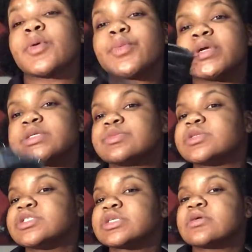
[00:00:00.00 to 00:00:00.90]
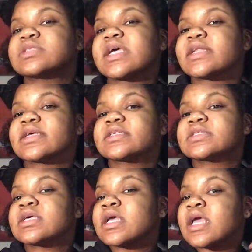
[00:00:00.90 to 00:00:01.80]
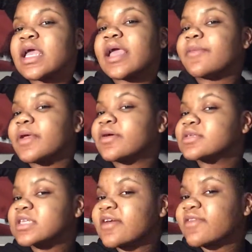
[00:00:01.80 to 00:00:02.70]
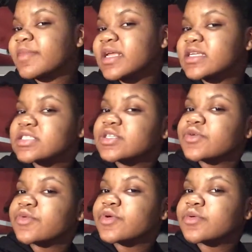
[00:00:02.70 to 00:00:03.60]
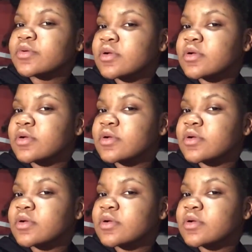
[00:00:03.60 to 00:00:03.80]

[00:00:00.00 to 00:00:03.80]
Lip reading: We just gonna take this, and we gonna start from ends to root.